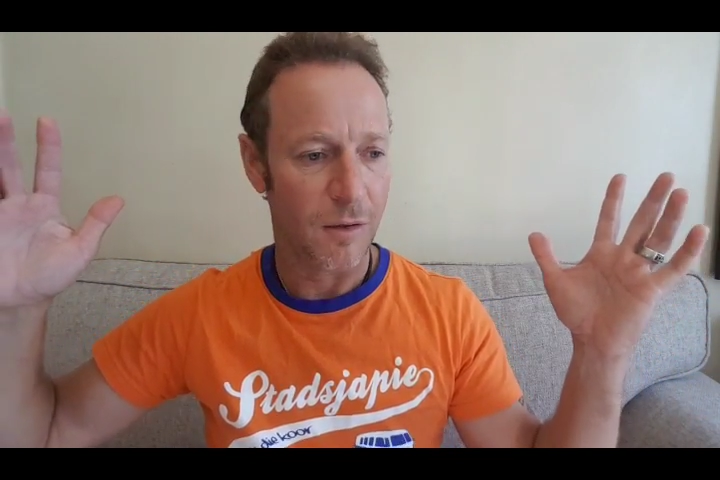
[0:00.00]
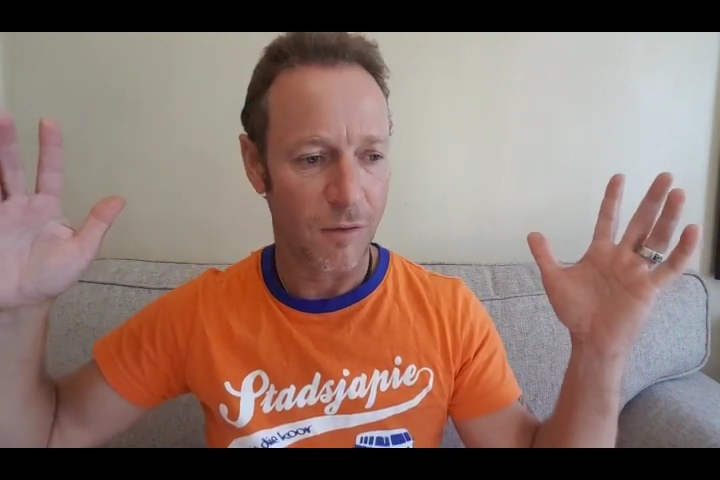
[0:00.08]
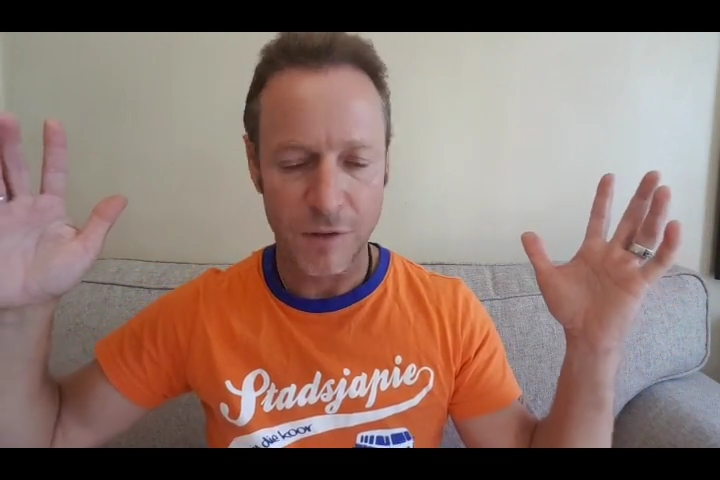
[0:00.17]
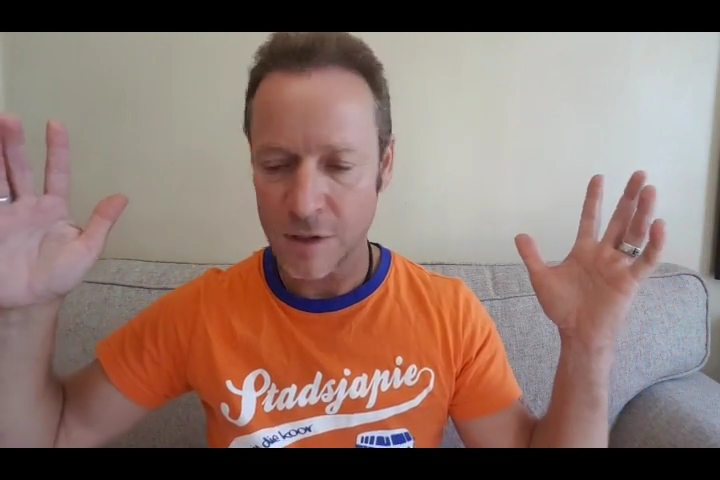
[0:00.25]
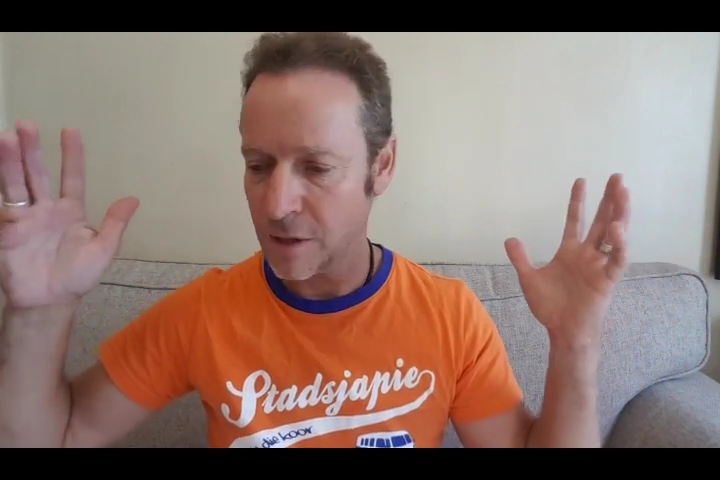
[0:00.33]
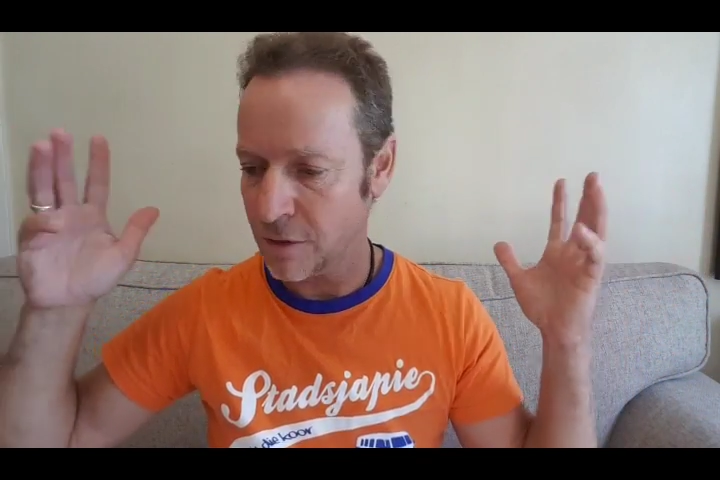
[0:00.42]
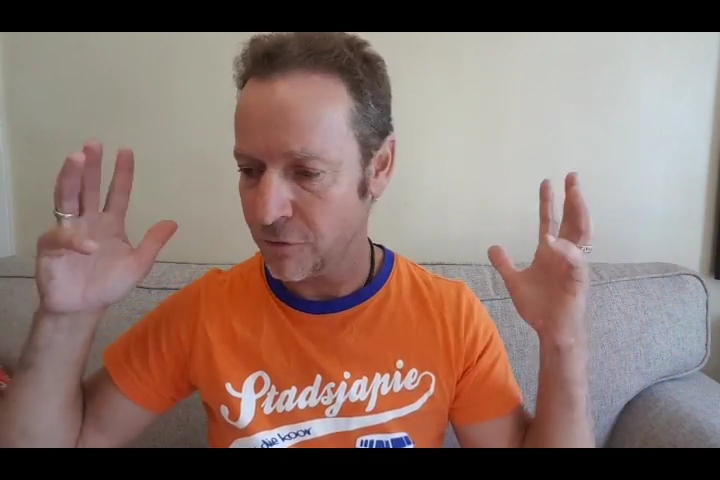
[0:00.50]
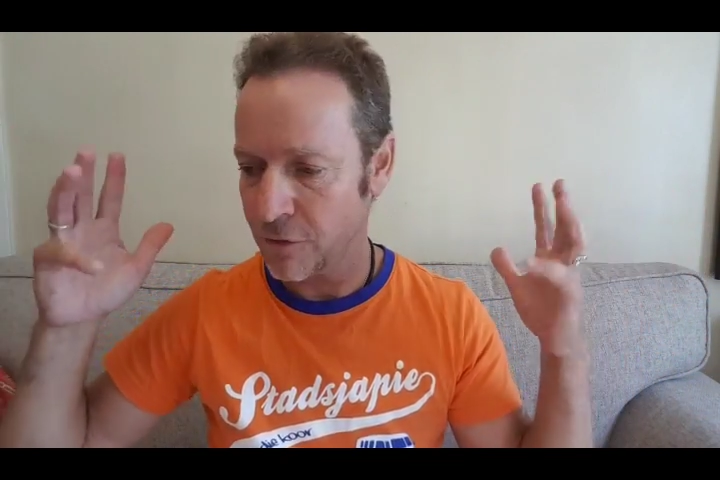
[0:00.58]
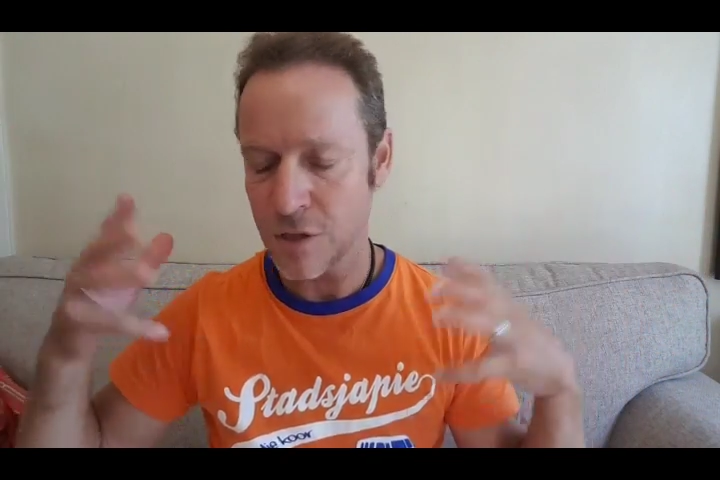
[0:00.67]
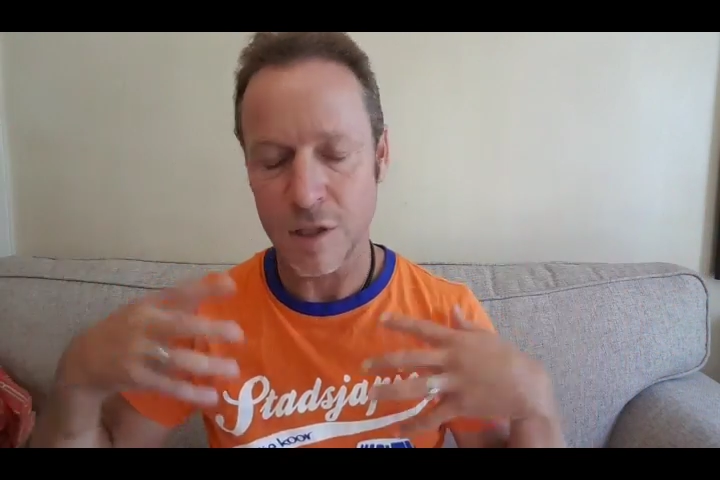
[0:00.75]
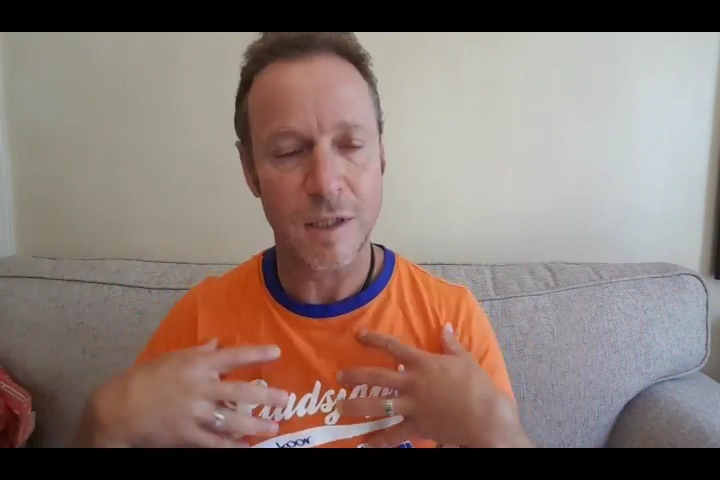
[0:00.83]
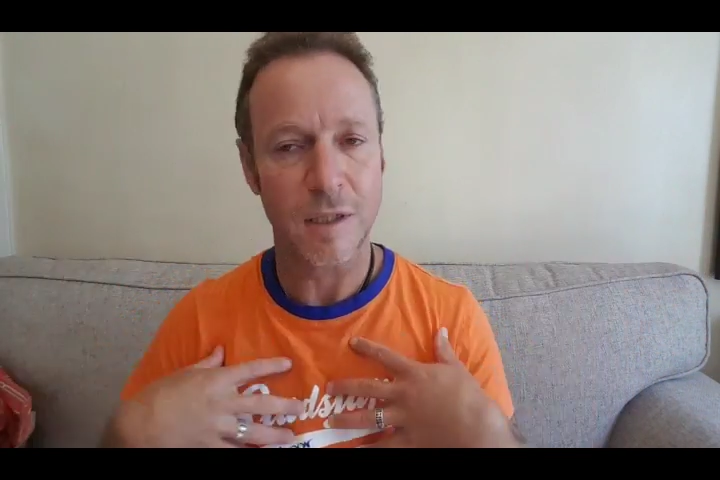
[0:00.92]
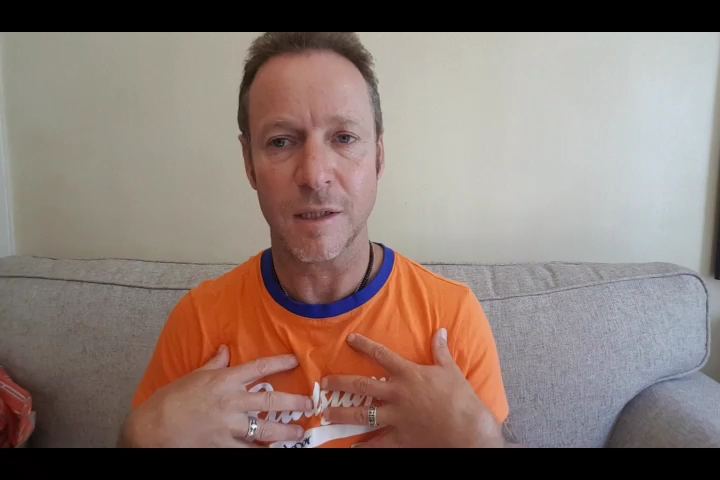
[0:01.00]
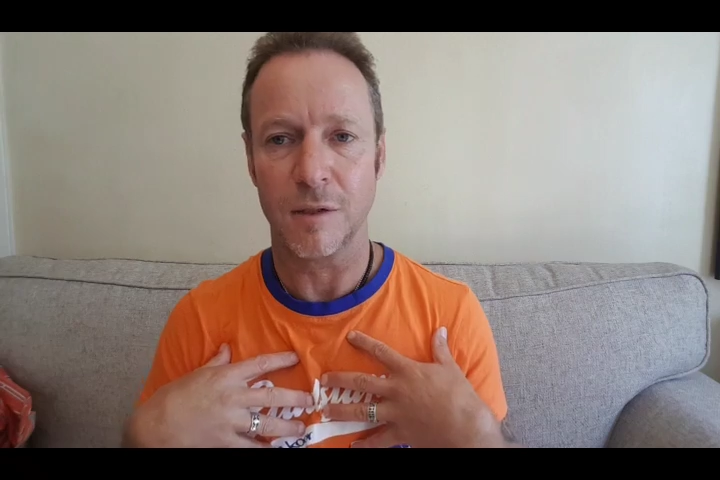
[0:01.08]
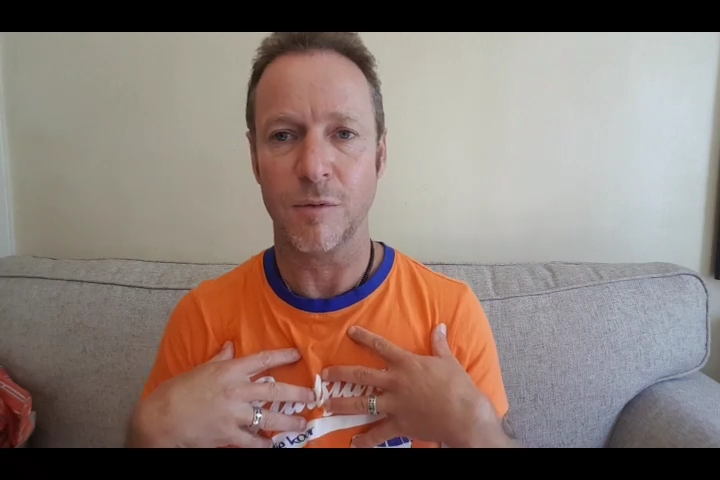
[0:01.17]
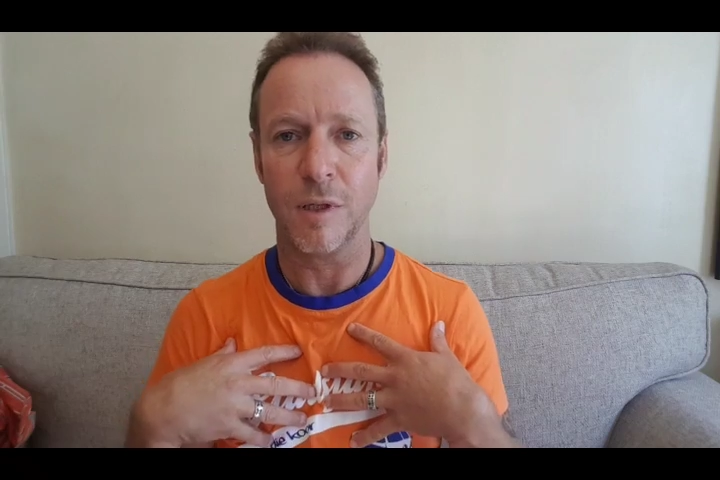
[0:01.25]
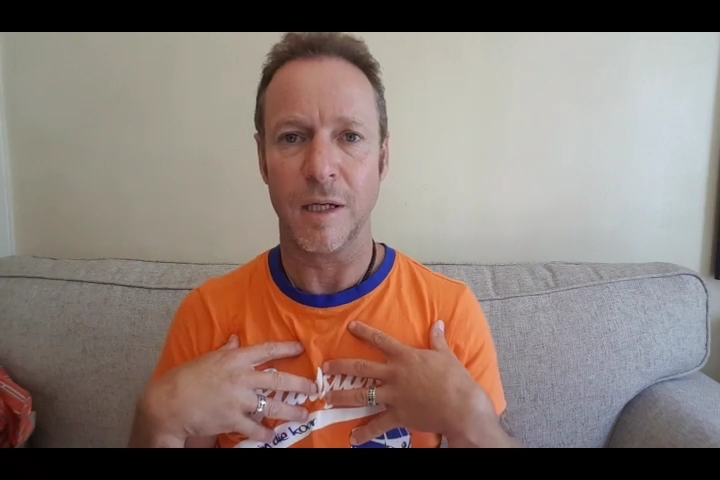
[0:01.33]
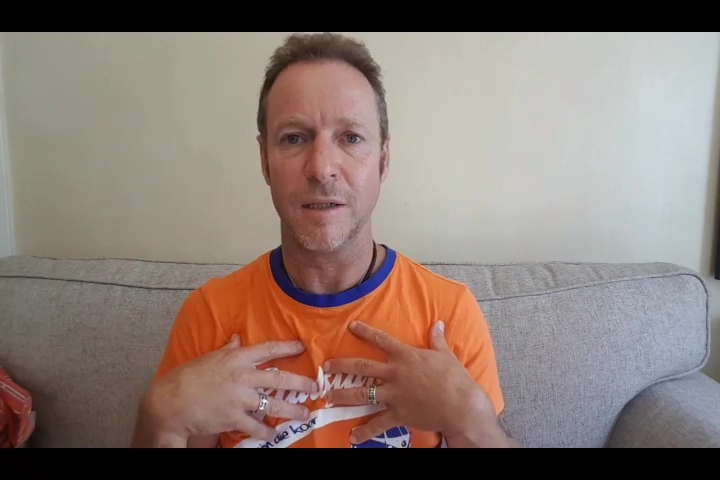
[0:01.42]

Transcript: Obviously the fishing gear that we